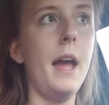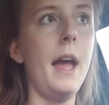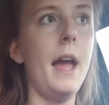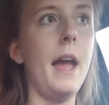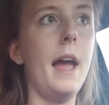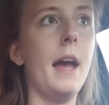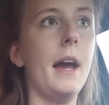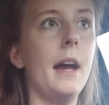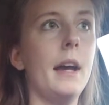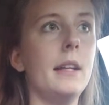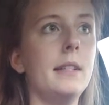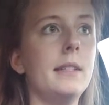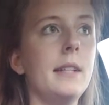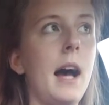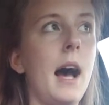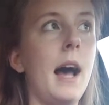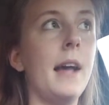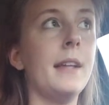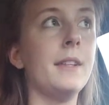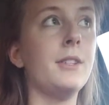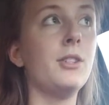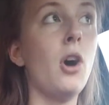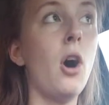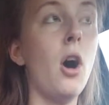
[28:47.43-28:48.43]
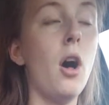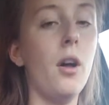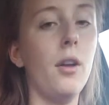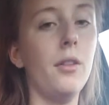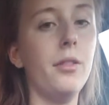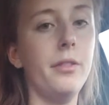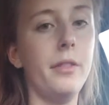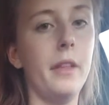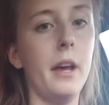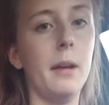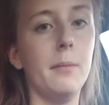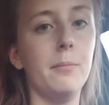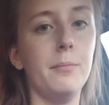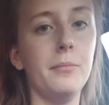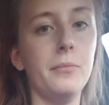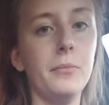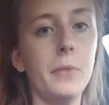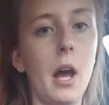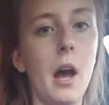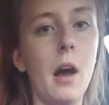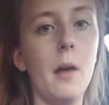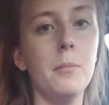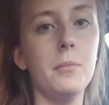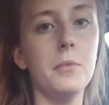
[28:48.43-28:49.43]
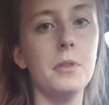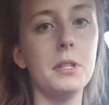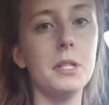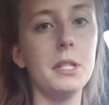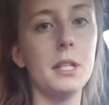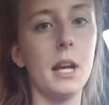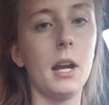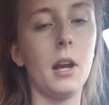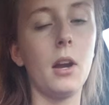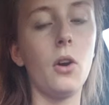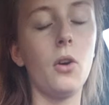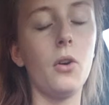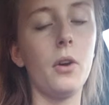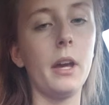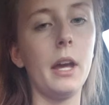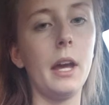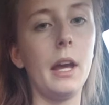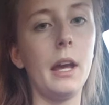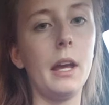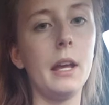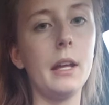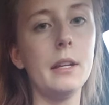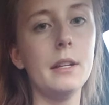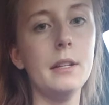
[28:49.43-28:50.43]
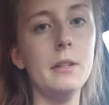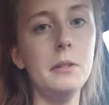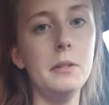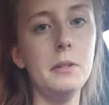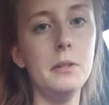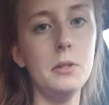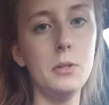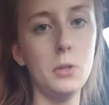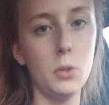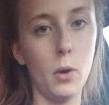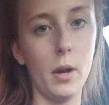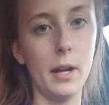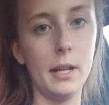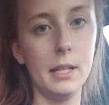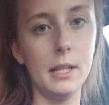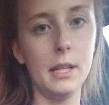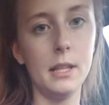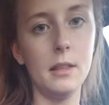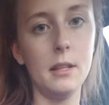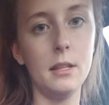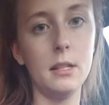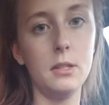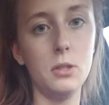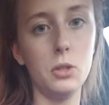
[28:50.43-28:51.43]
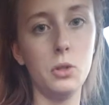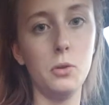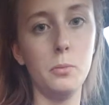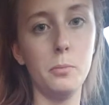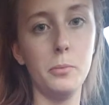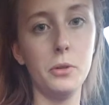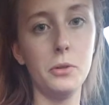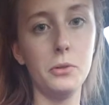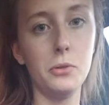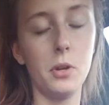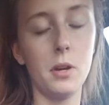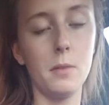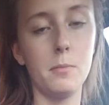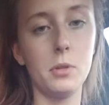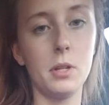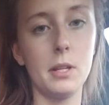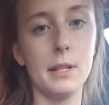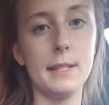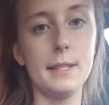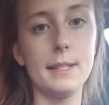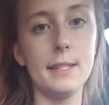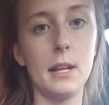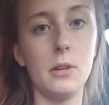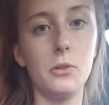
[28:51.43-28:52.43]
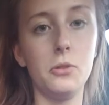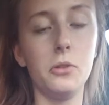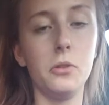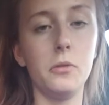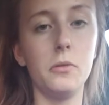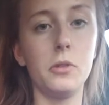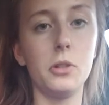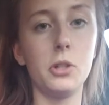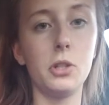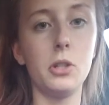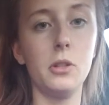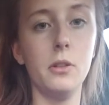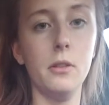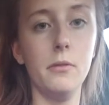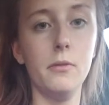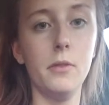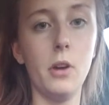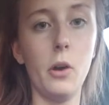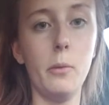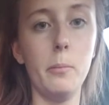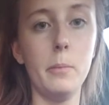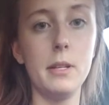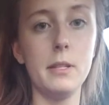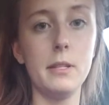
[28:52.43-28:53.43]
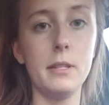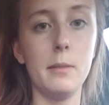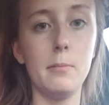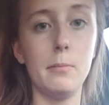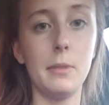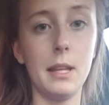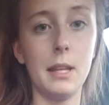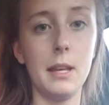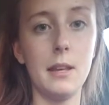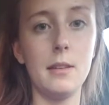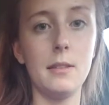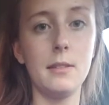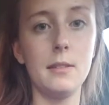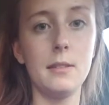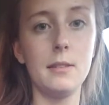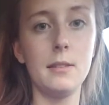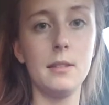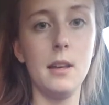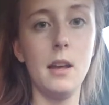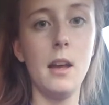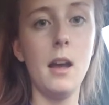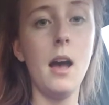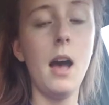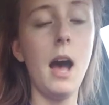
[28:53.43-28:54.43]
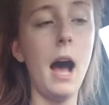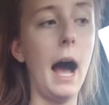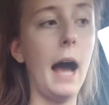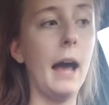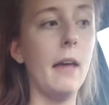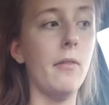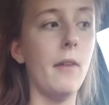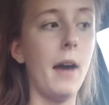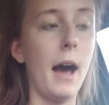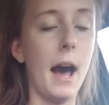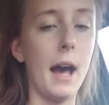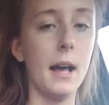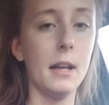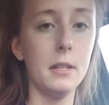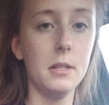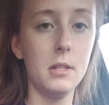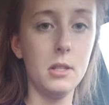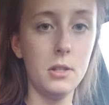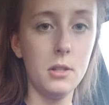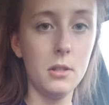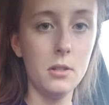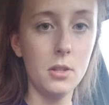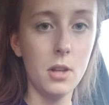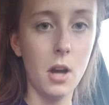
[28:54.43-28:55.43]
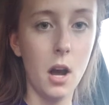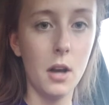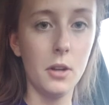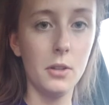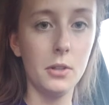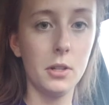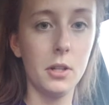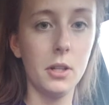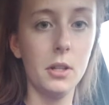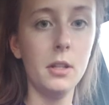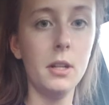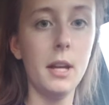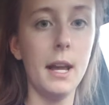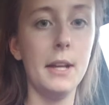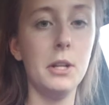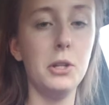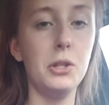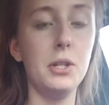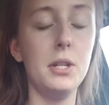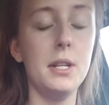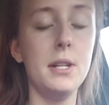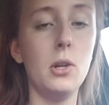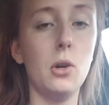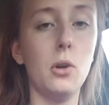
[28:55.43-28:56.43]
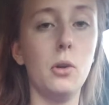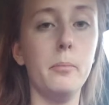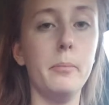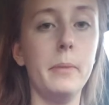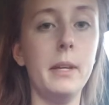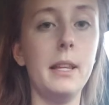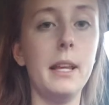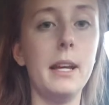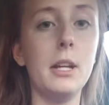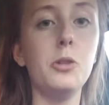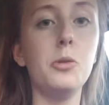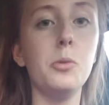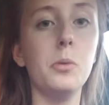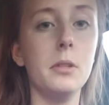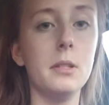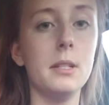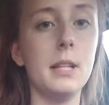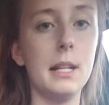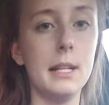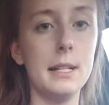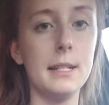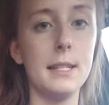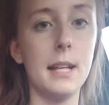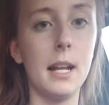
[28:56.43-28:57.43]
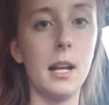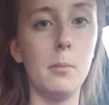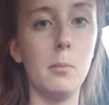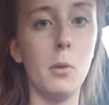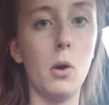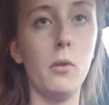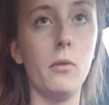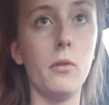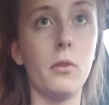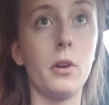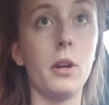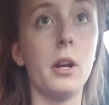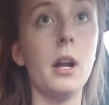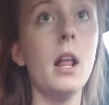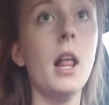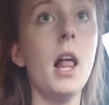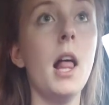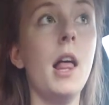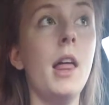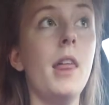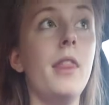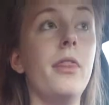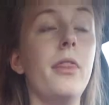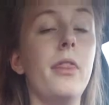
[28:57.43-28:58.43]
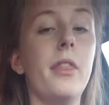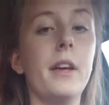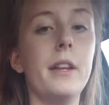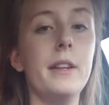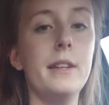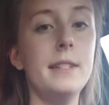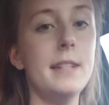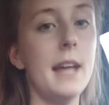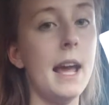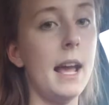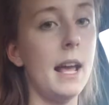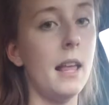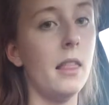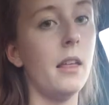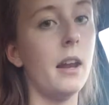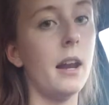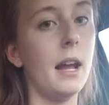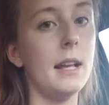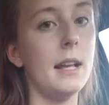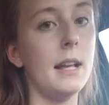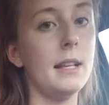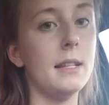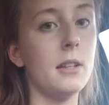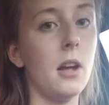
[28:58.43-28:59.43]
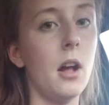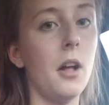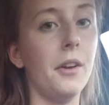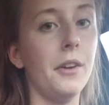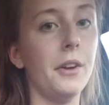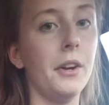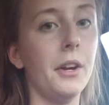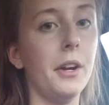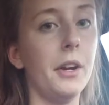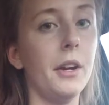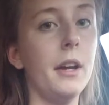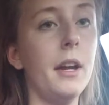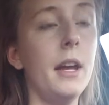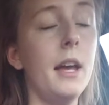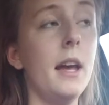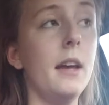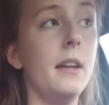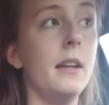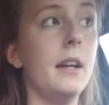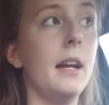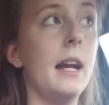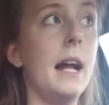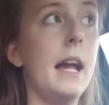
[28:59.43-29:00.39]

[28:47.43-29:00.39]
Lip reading: And I called them. I'm just like, okay, so I need these 2 prescriptions sent over to the pharmacy, please. I've asked the doctor, and she told me that she was going to send them over the day that I saw her. And then